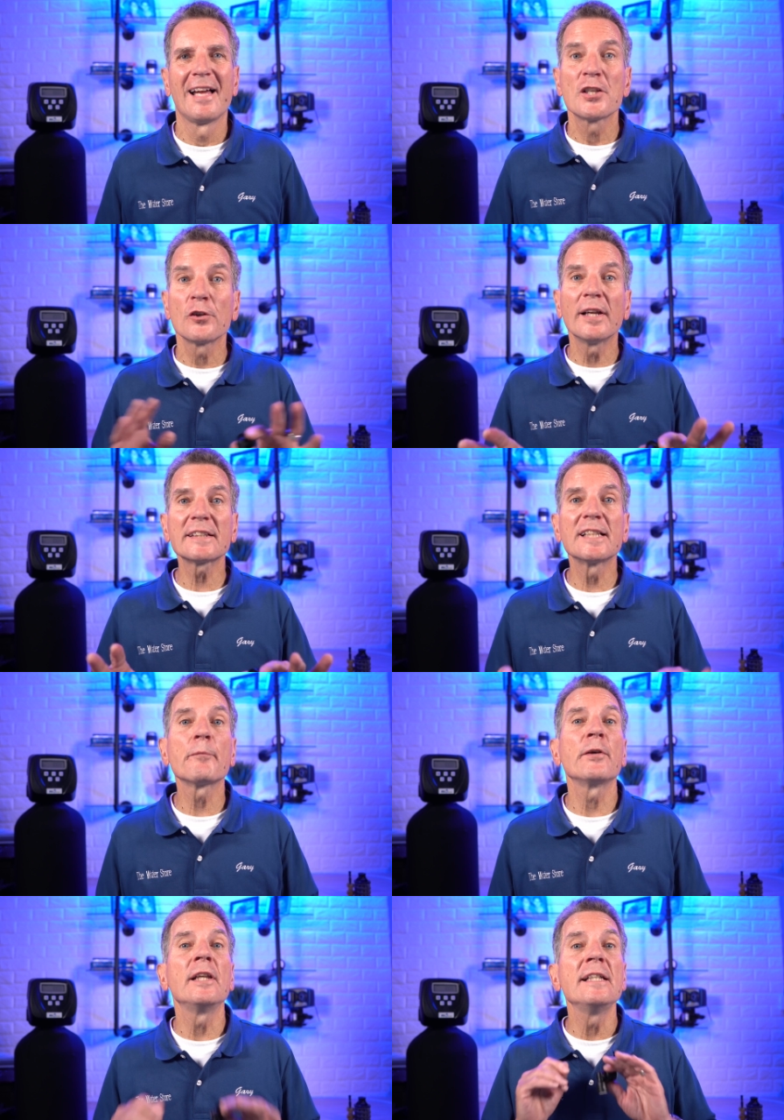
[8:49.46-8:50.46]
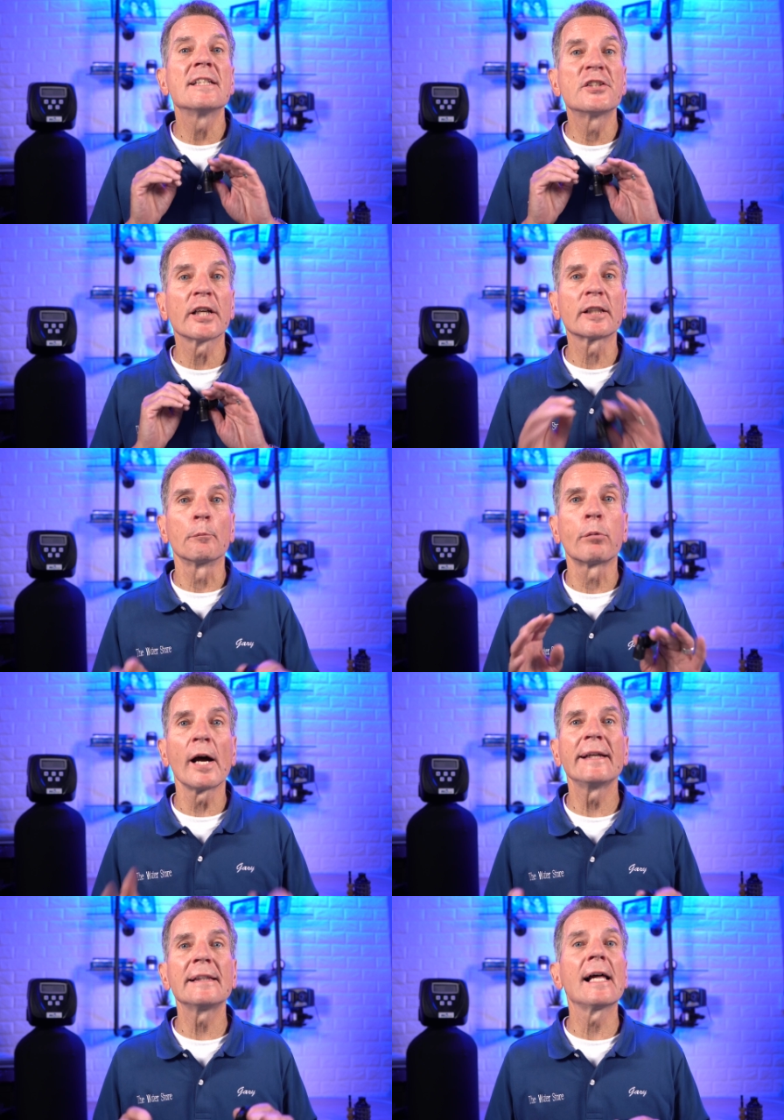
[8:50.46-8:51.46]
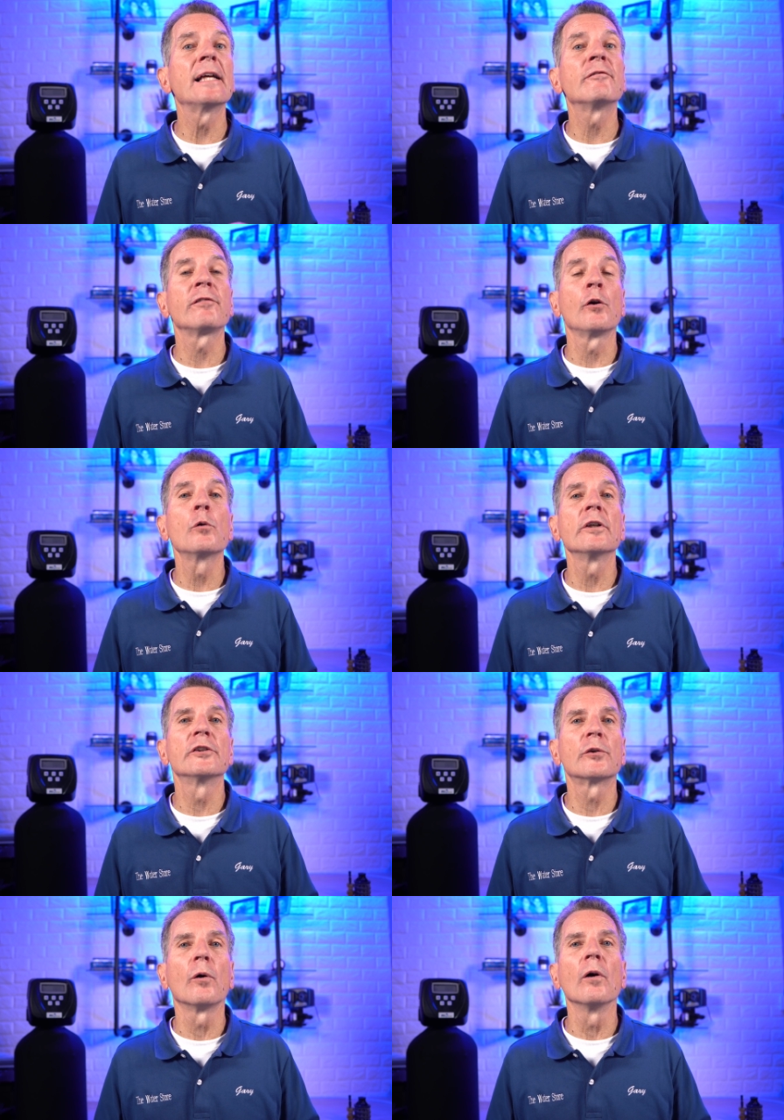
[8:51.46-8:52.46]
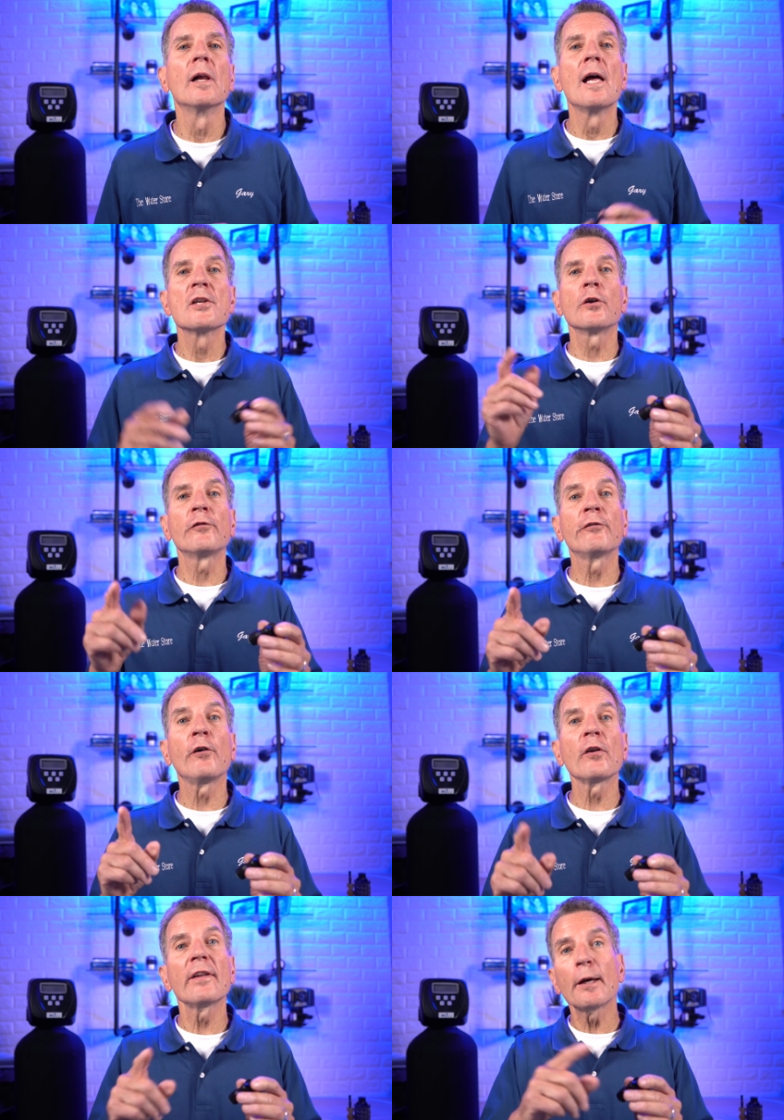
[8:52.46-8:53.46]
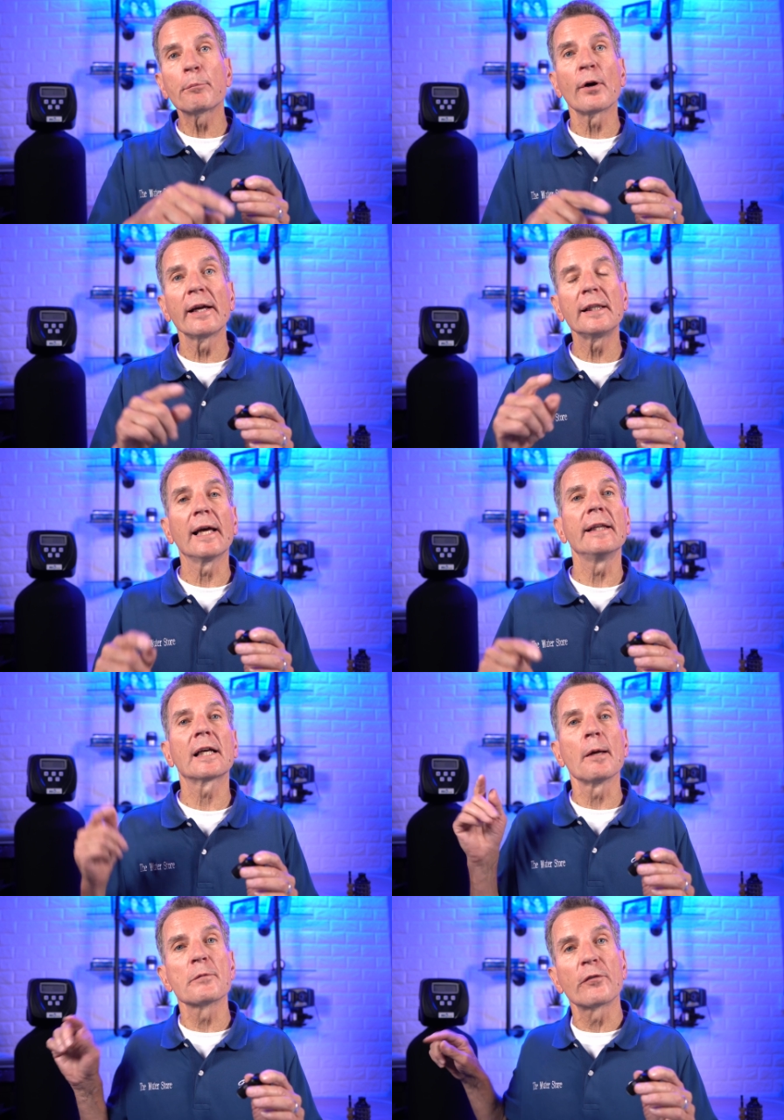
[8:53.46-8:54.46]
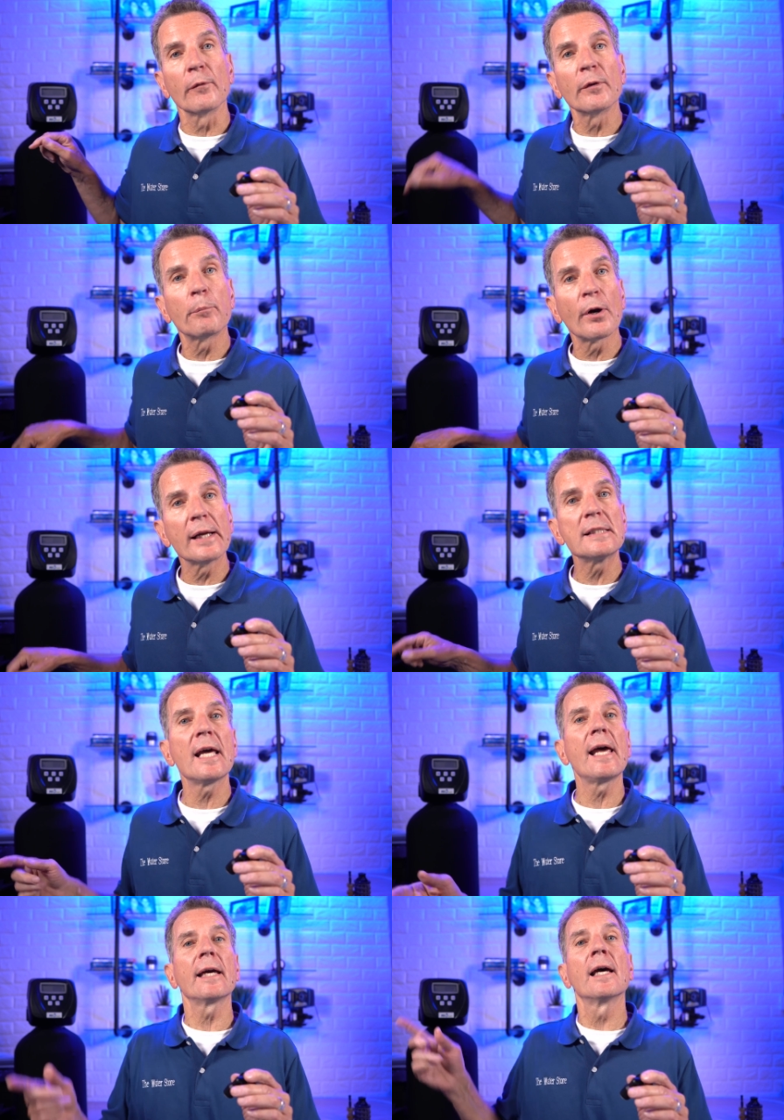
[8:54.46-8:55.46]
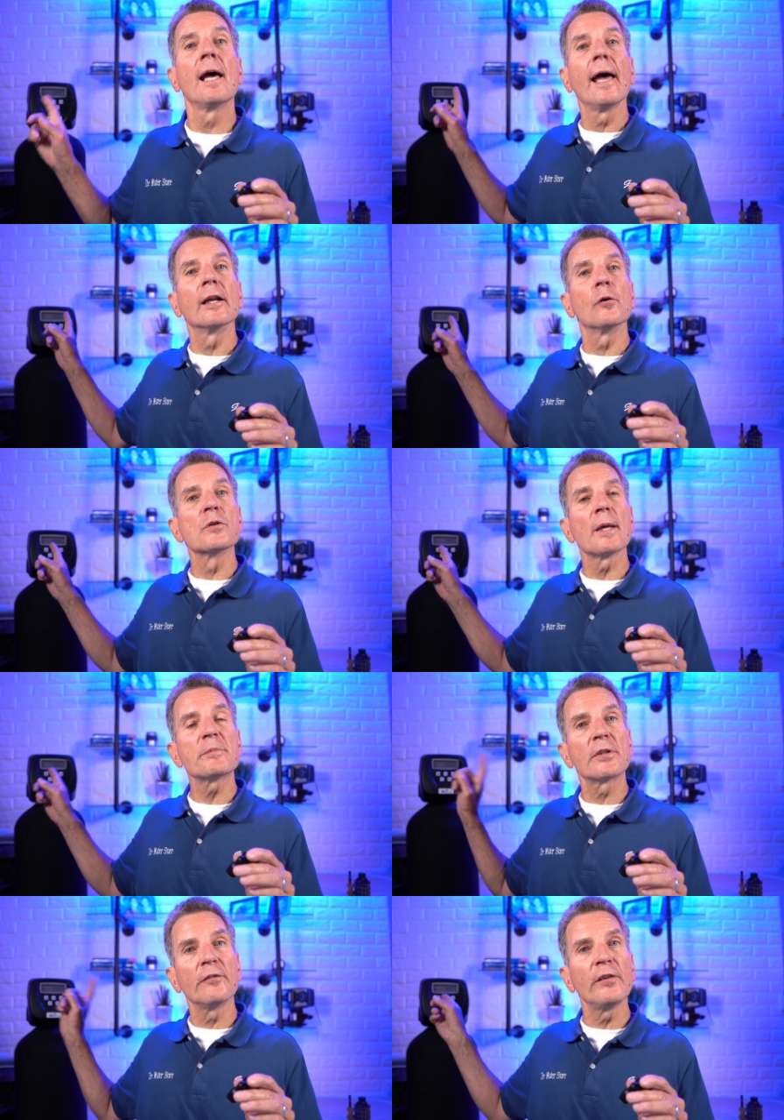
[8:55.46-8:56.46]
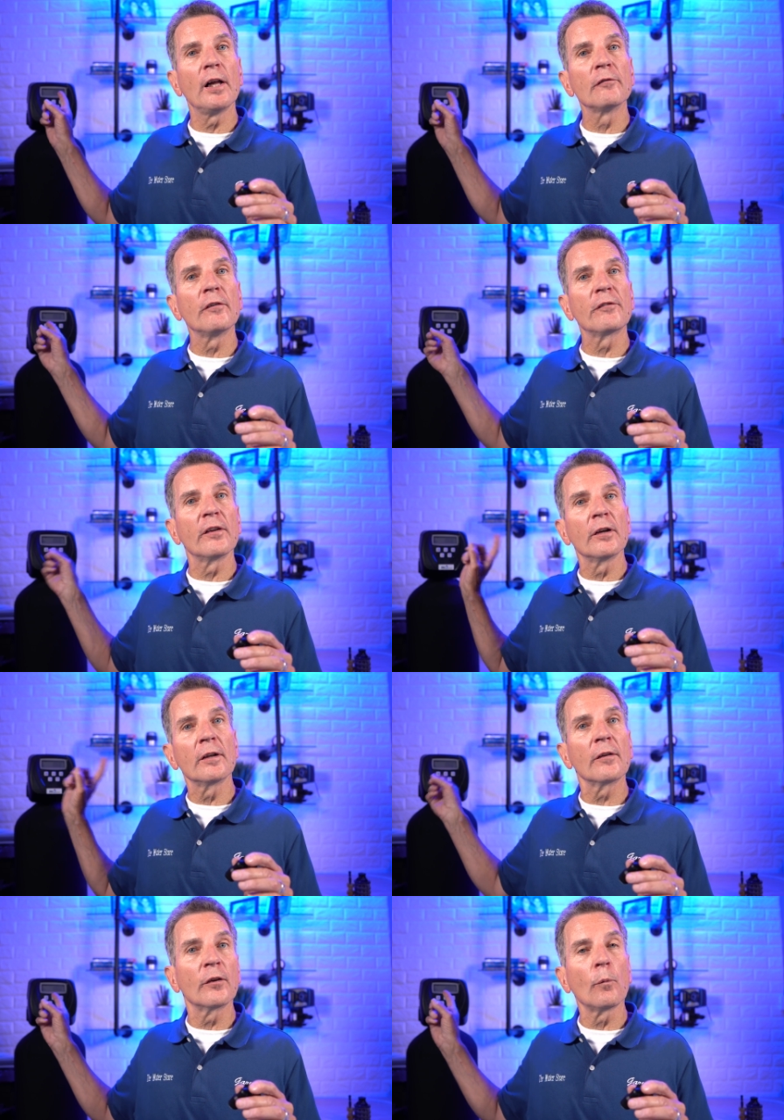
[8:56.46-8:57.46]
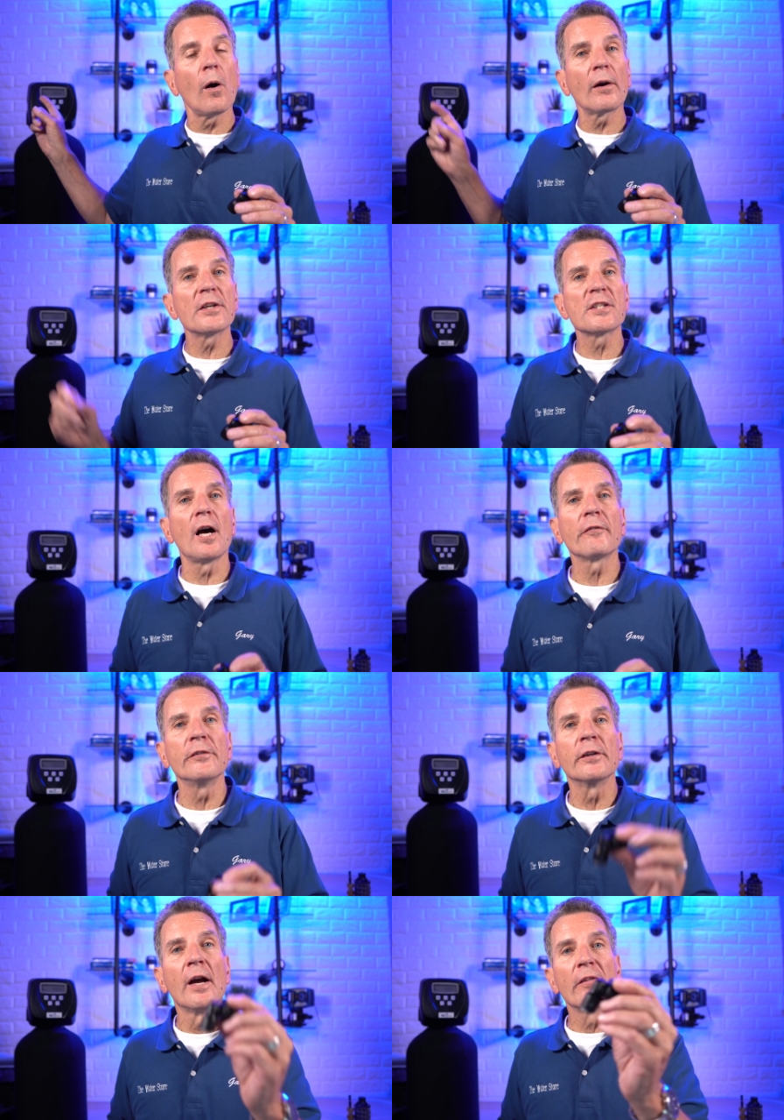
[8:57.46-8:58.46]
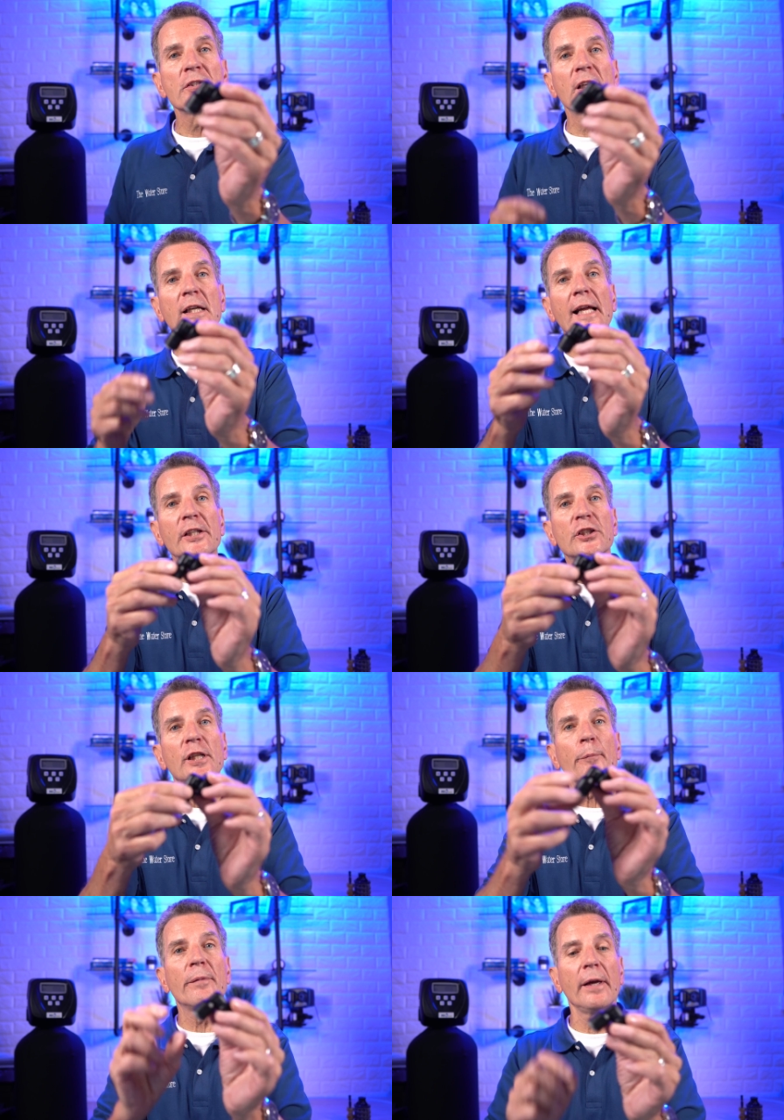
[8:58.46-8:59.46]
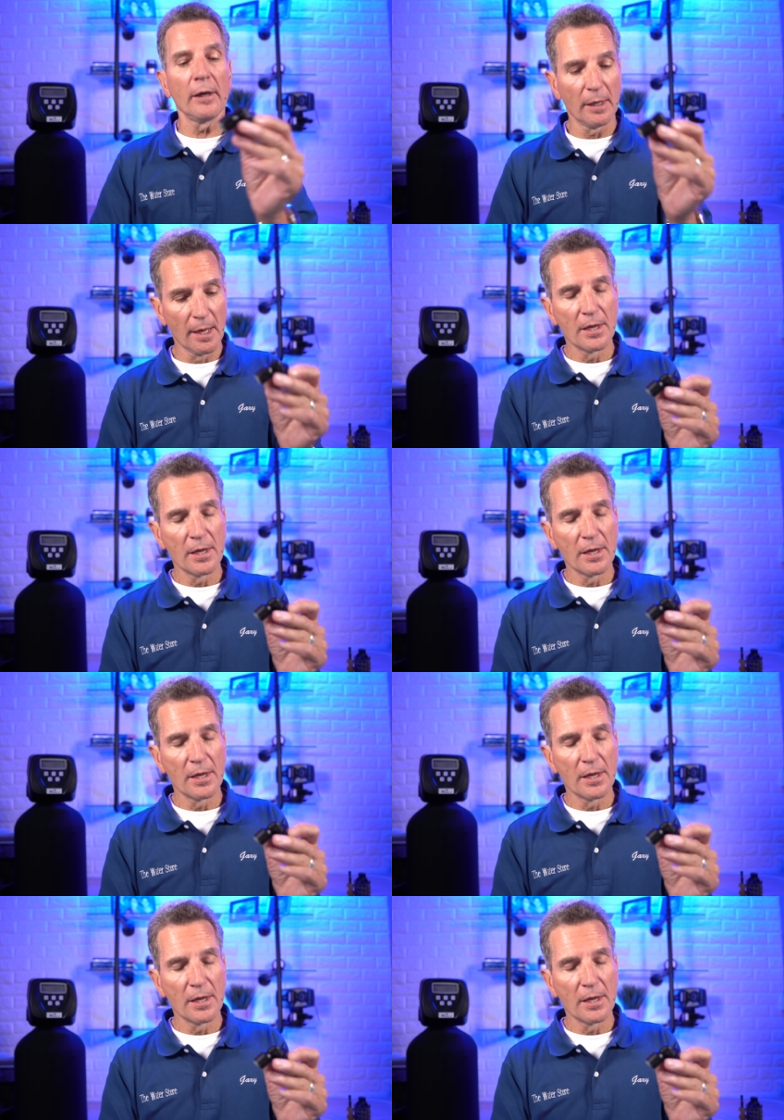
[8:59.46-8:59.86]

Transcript: So next up, you need to check the brine line flow control. So if you follow that brine line that comes from the brine tank and goes up to the valve of the, the water softener, there's a connection up there.